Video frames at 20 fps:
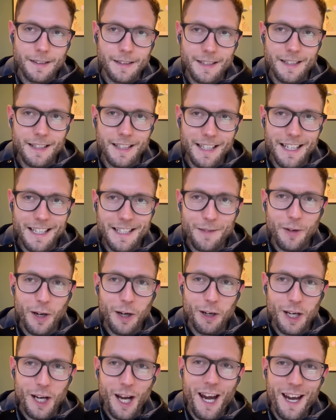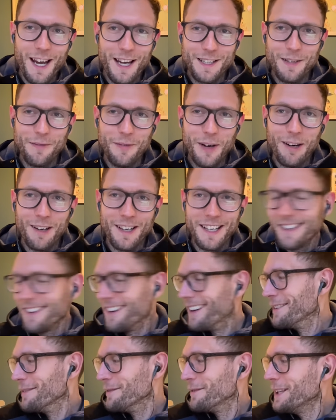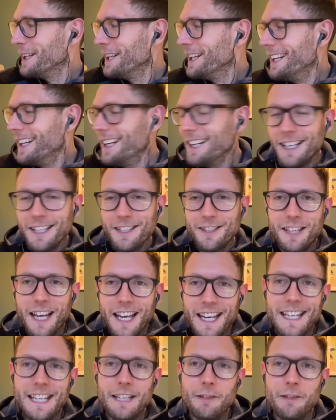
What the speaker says: It's a very kind of staid